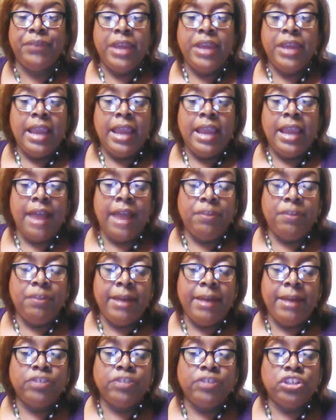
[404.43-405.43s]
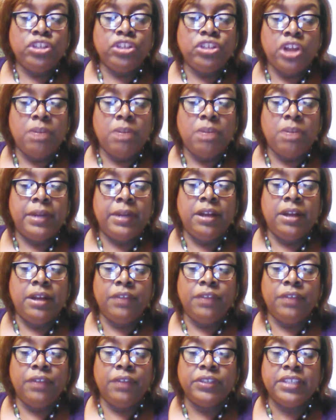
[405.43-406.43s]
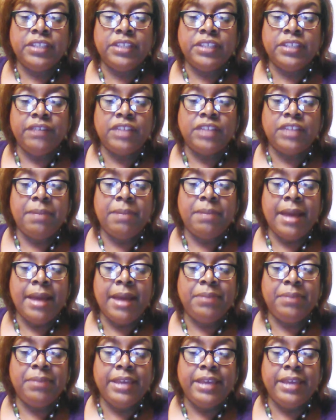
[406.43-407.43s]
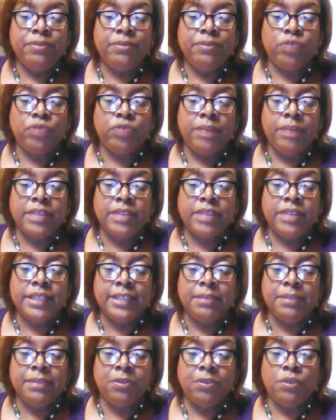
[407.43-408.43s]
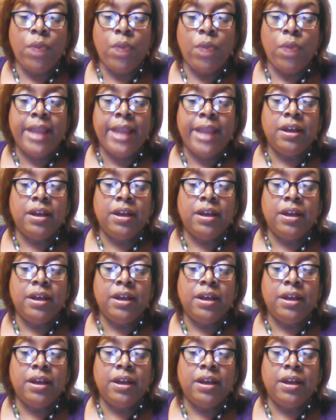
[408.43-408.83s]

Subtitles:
how the amount is determined, and other incentives they might be given to help take some of the weight